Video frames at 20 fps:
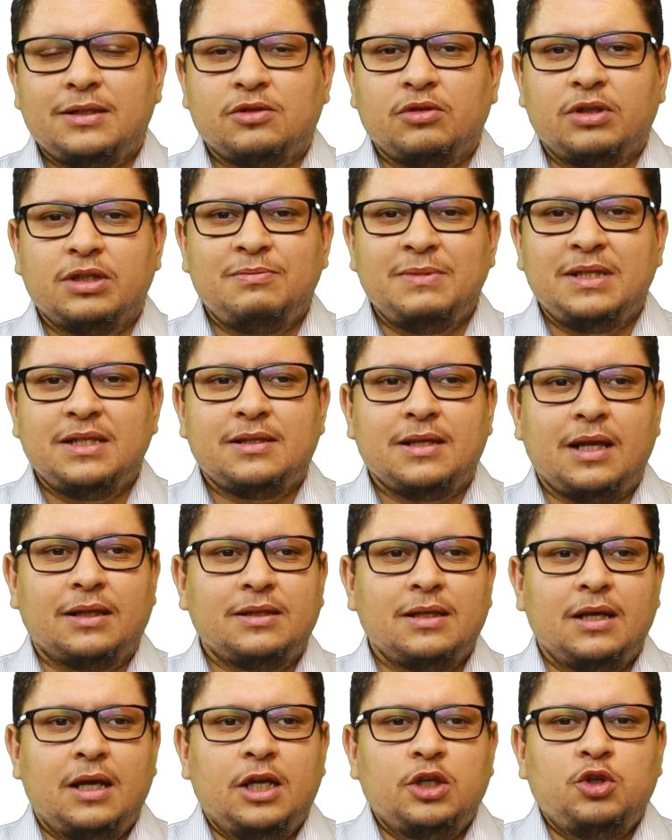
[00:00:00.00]
So it means
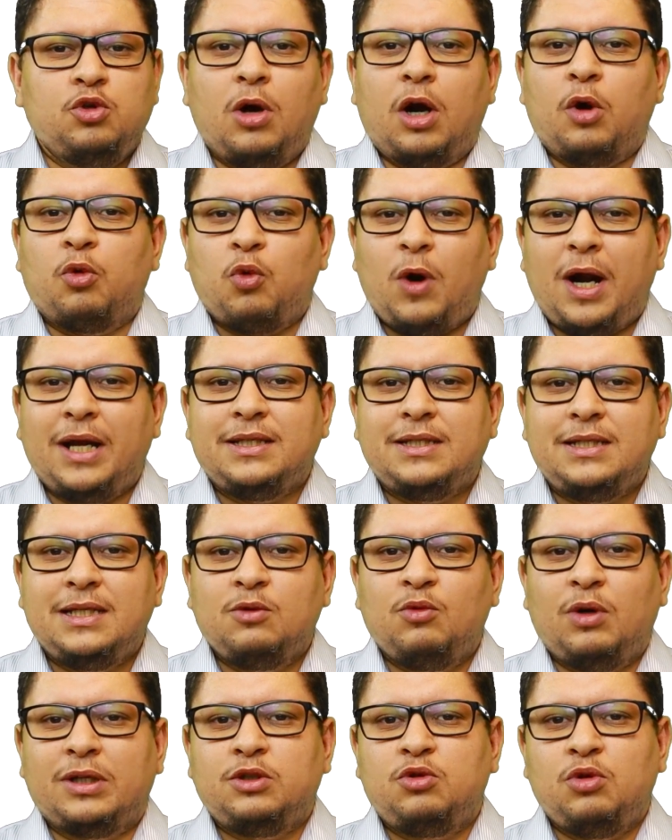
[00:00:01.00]
that you are
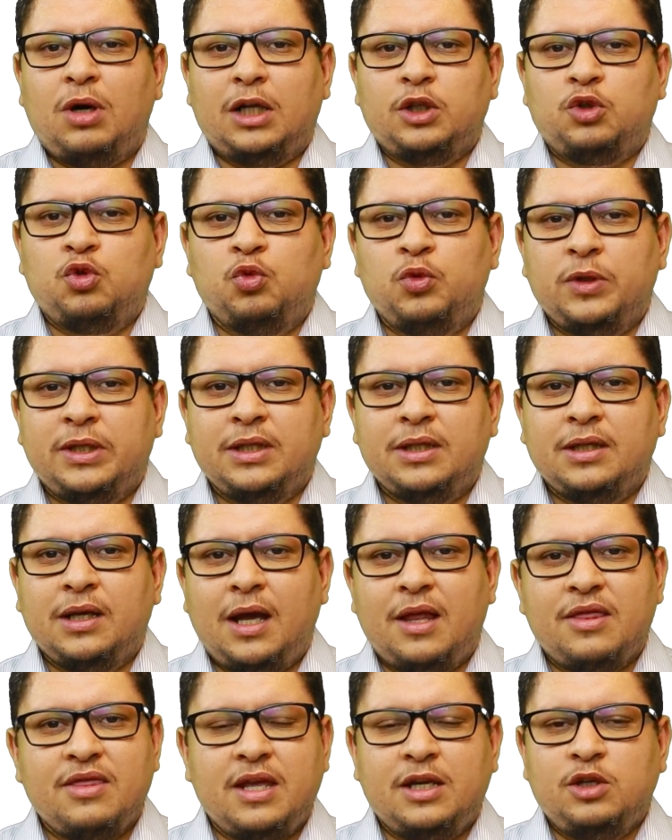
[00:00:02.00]
writing what you are doing
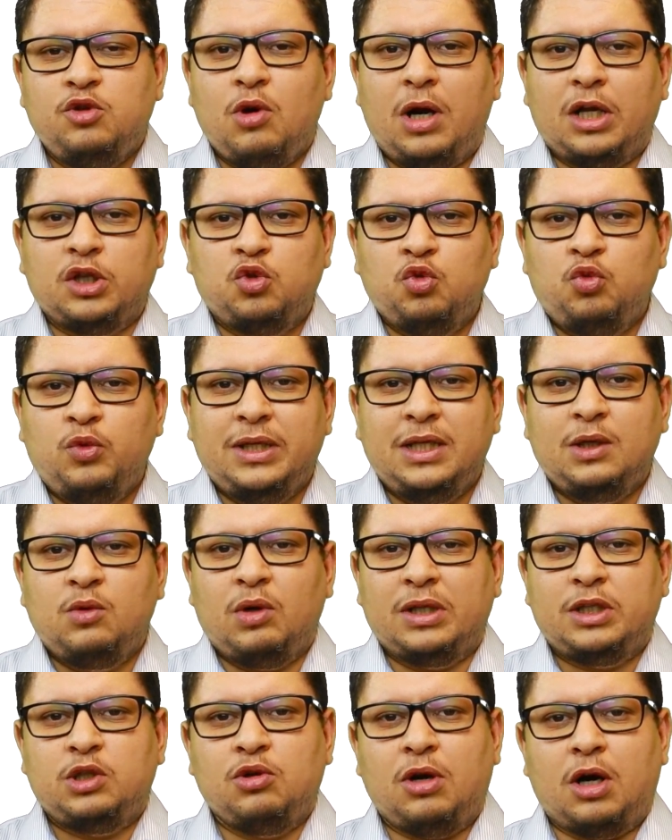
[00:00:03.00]
and then you are doing
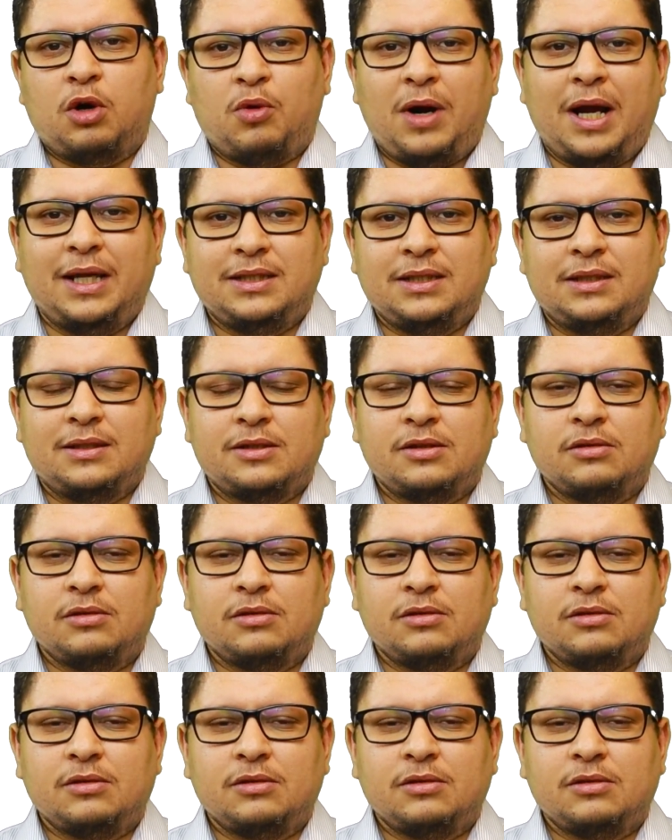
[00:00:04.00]
what you are writing.